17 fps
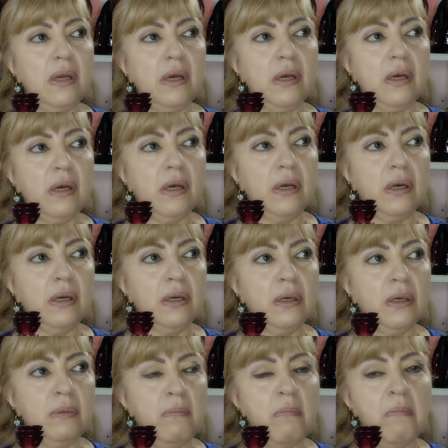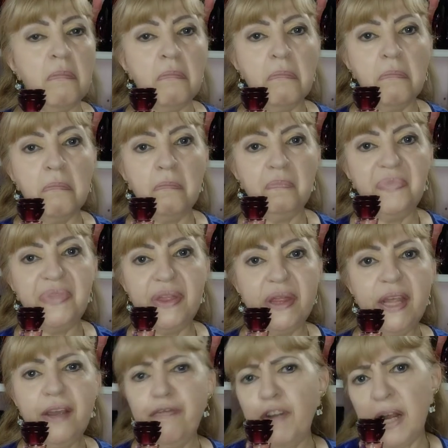um,
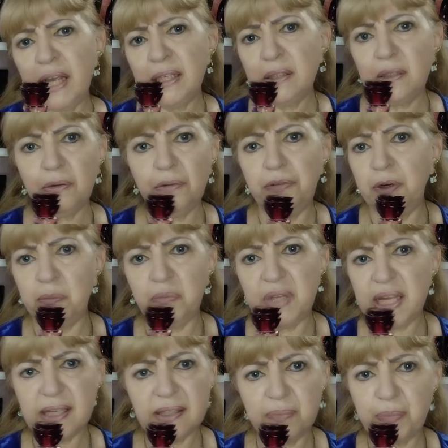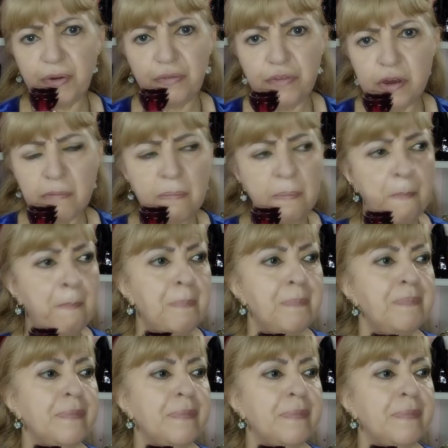different from this perfume,